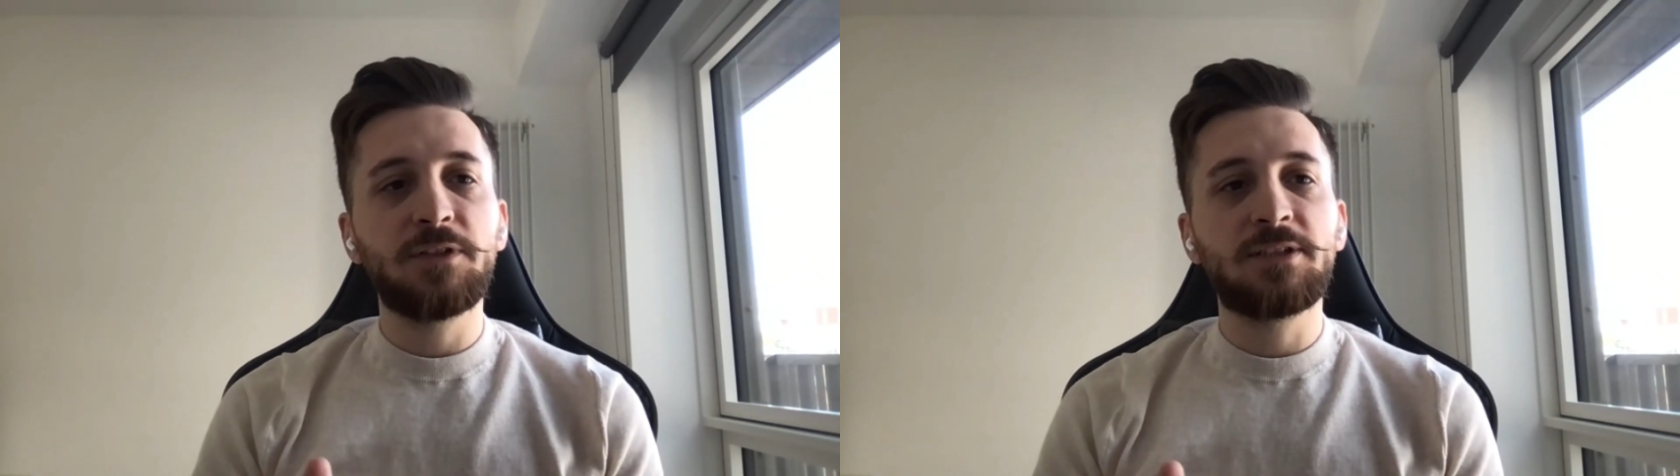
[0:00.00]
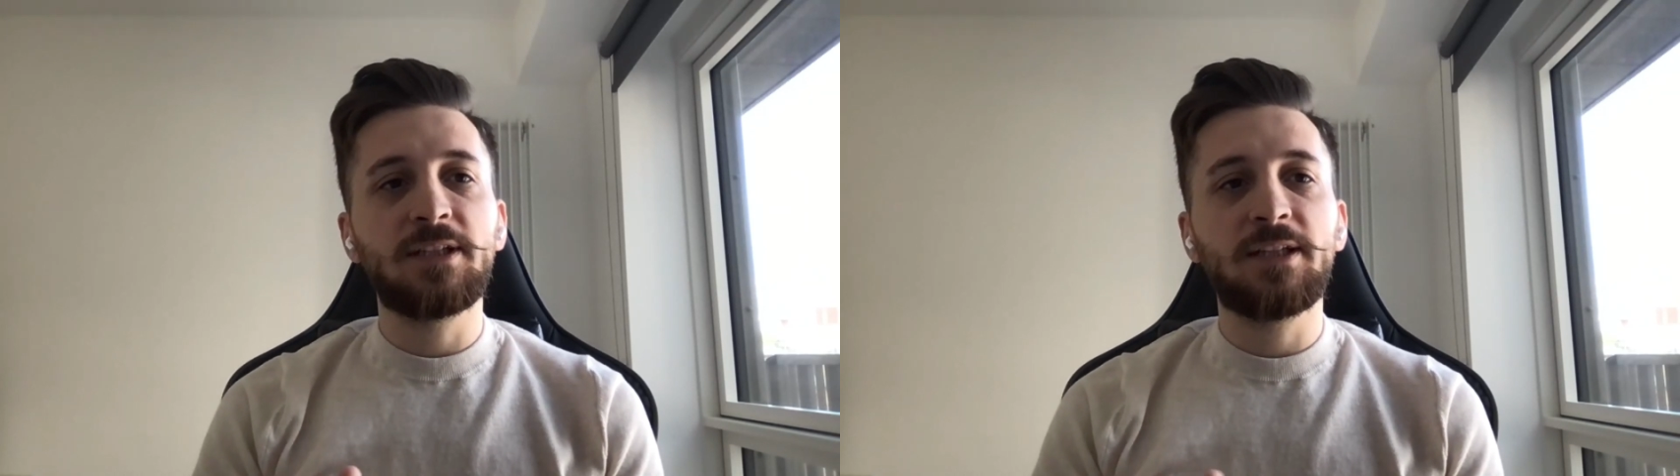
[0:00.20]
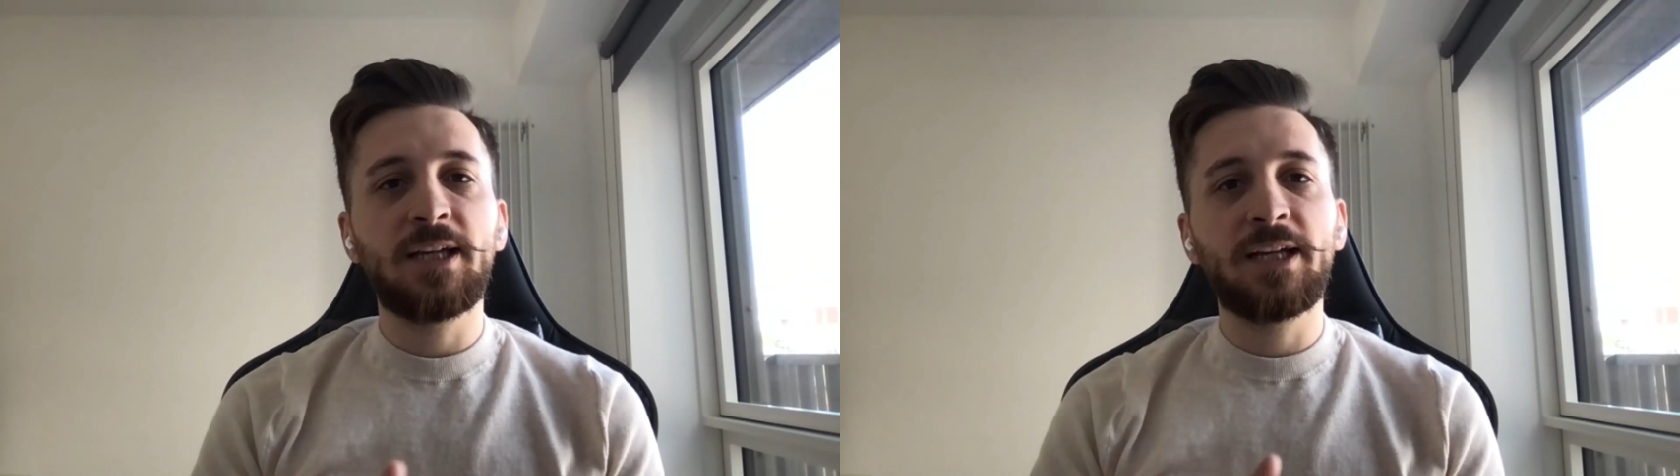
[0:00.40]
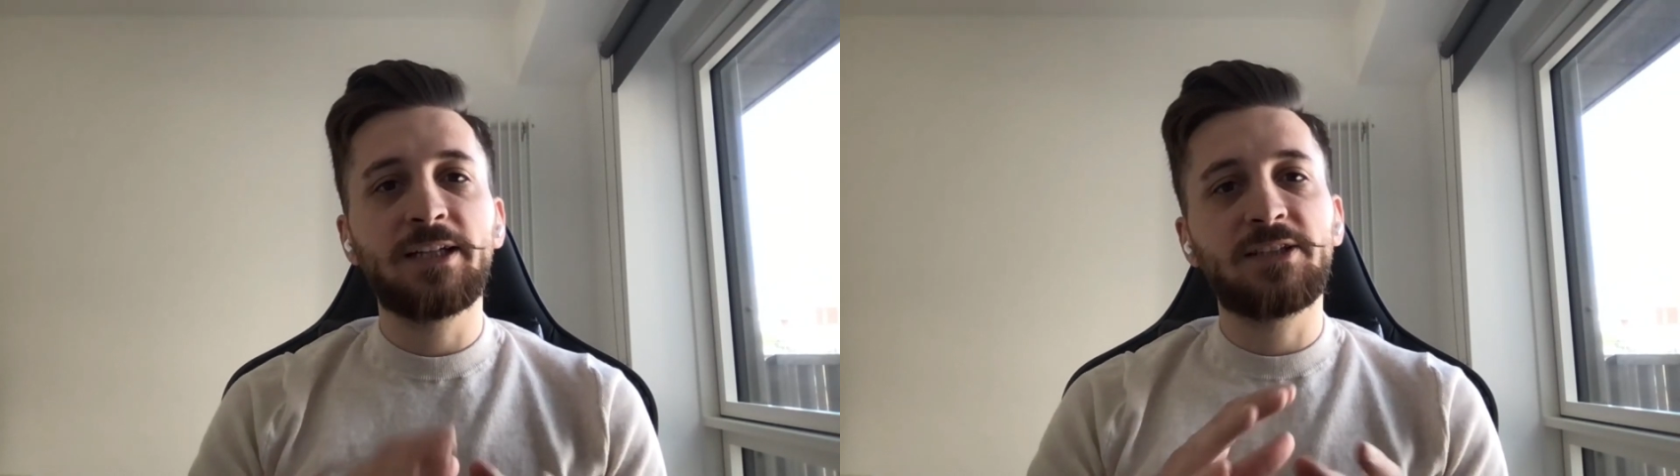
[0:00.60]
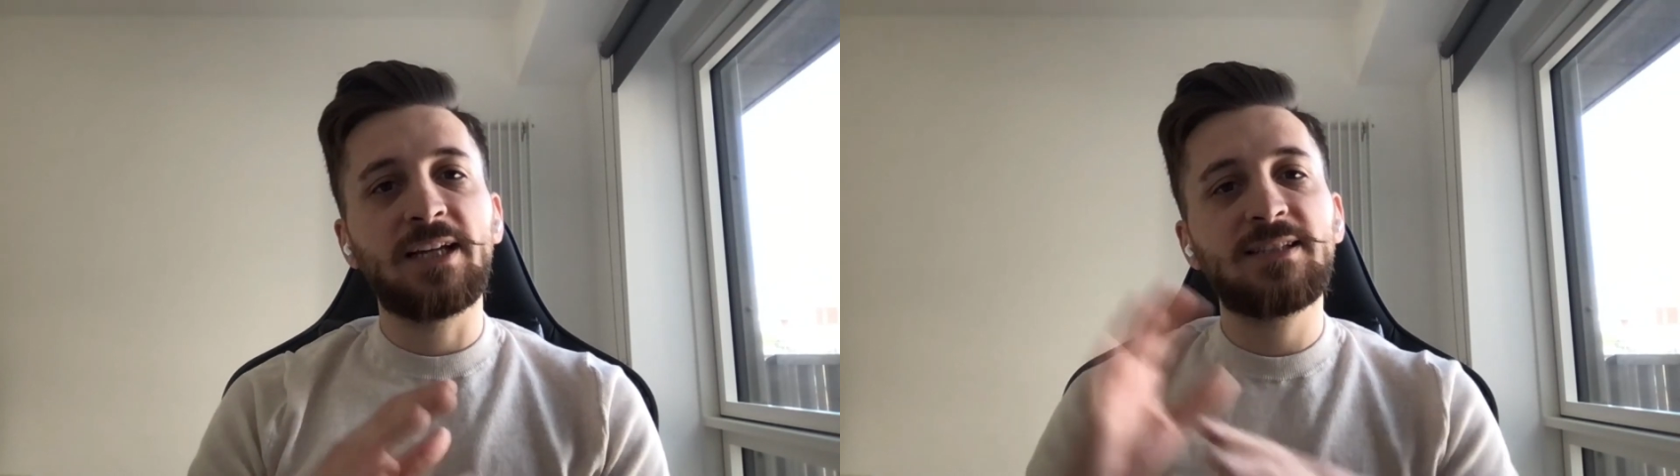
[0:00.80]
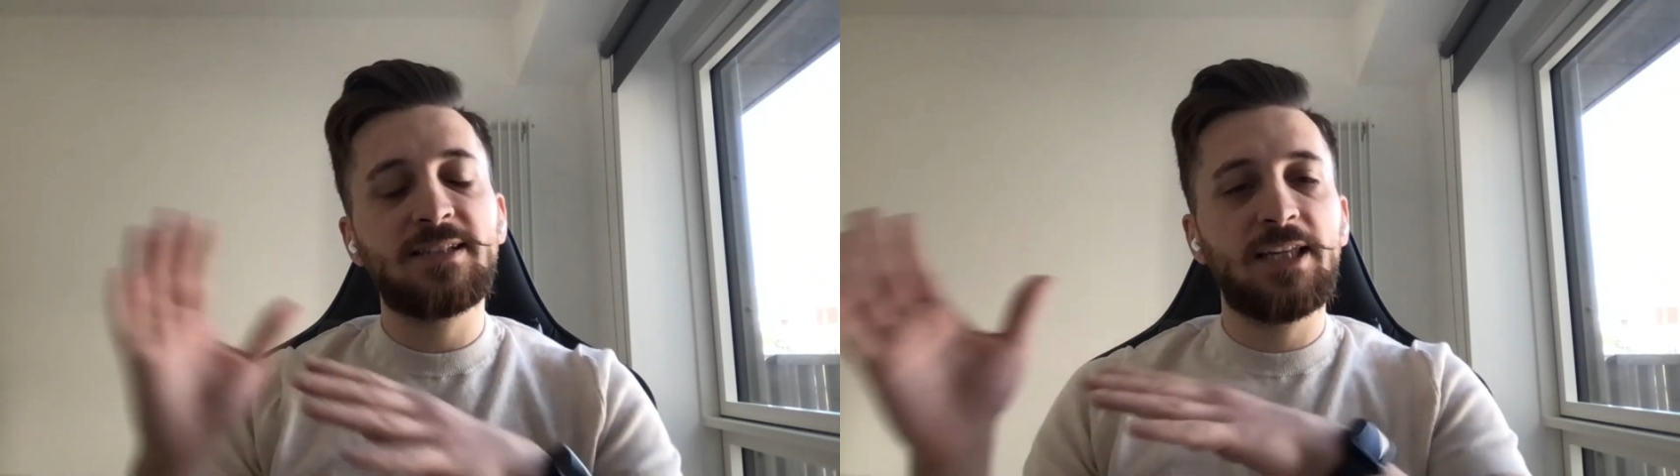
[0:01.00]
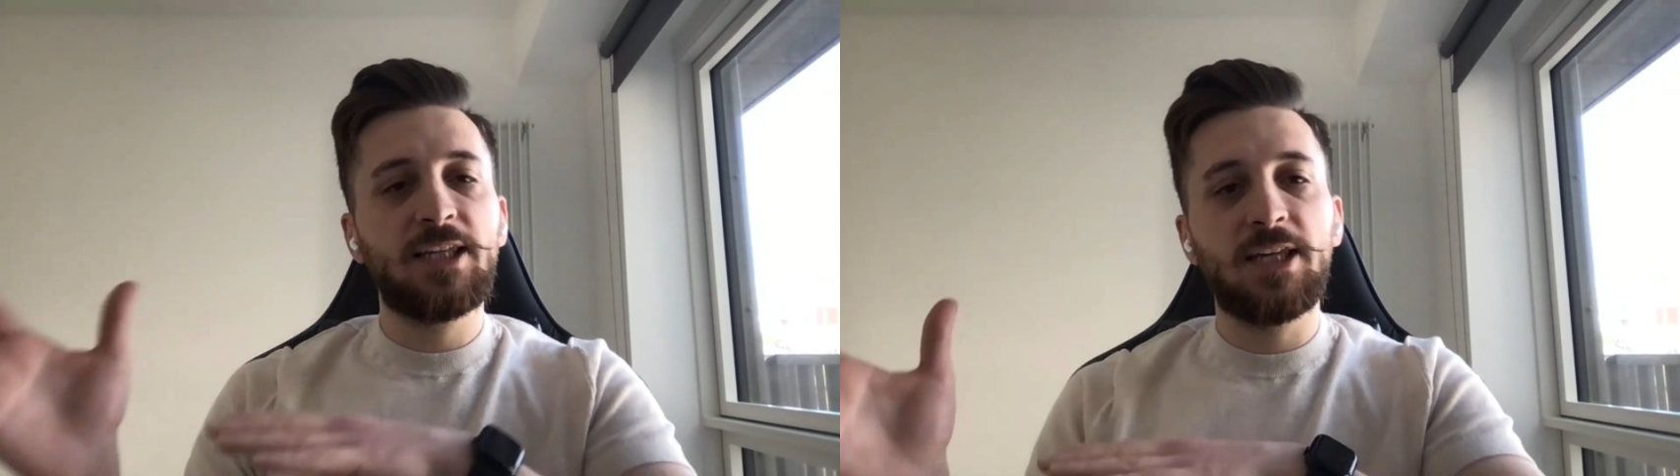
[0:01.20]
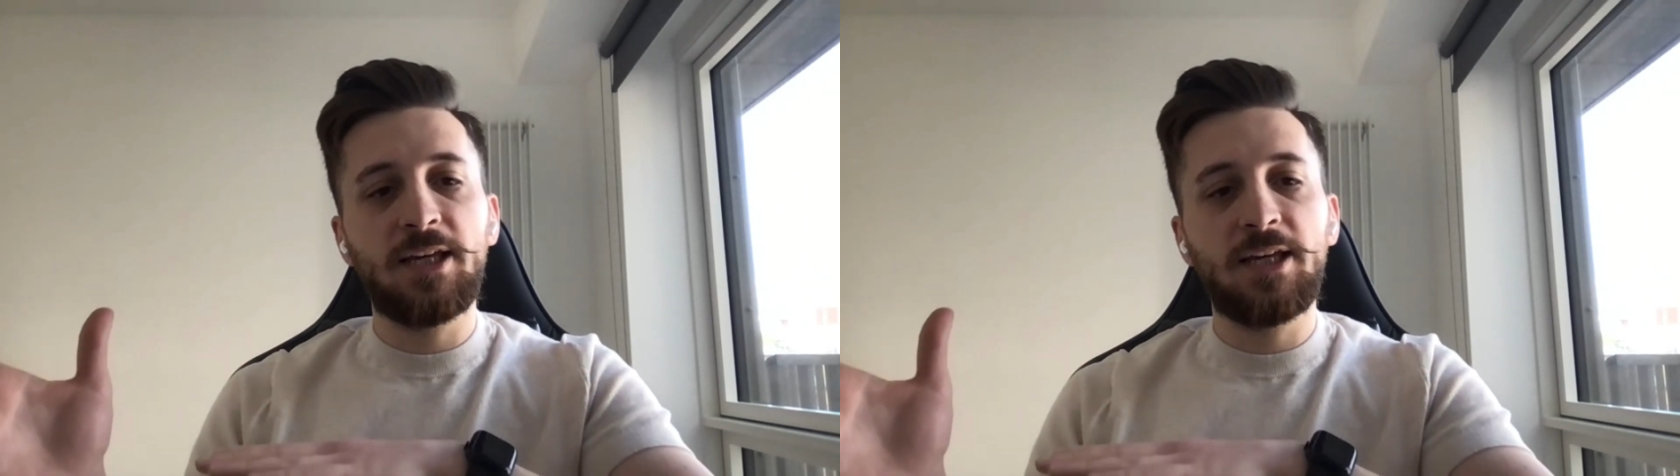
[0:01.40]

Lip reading: with the testing